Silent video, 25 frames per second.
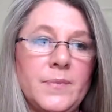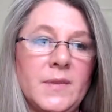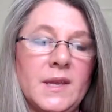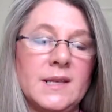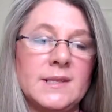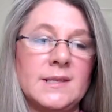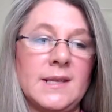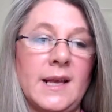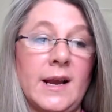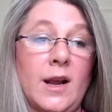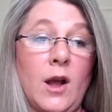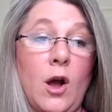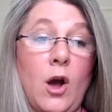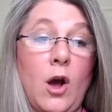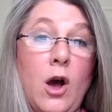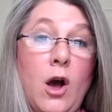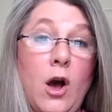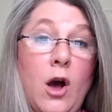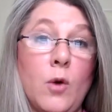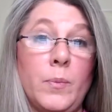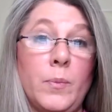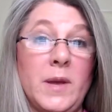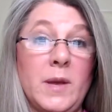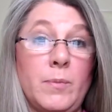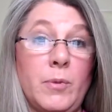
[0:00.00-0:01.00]
is like,
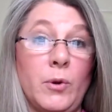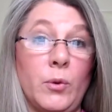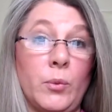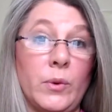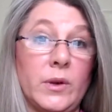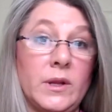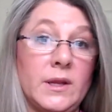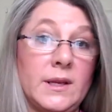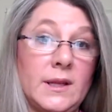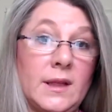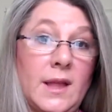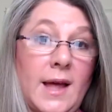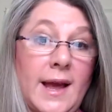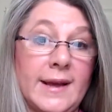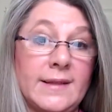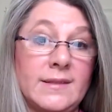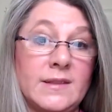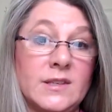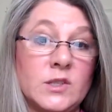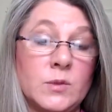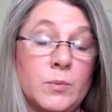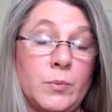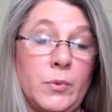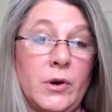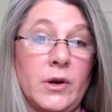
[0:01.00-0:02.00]
oh, people really like
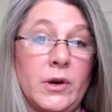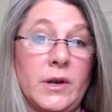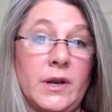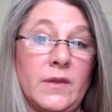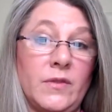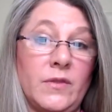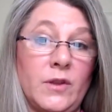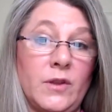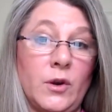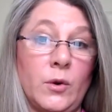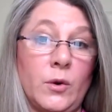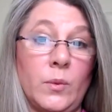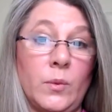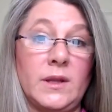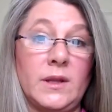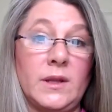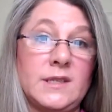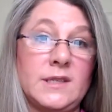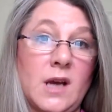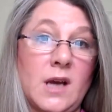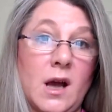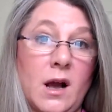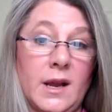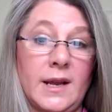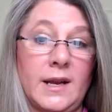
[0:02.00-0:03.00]
this book and they're really
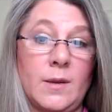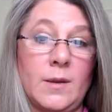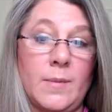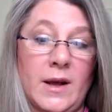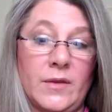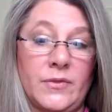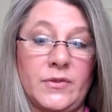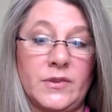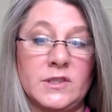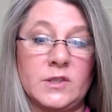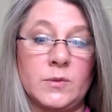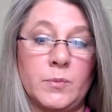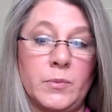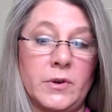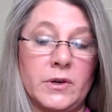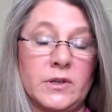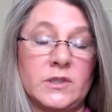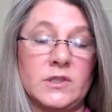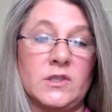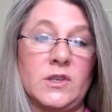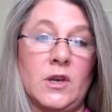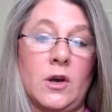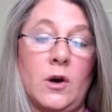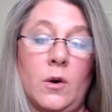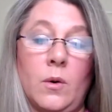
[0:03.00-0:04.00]
talking about this book,
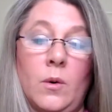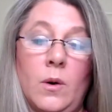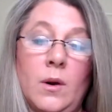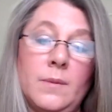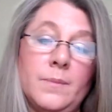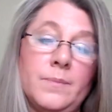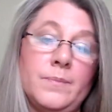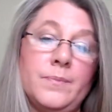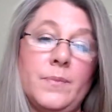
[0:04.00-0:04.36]
so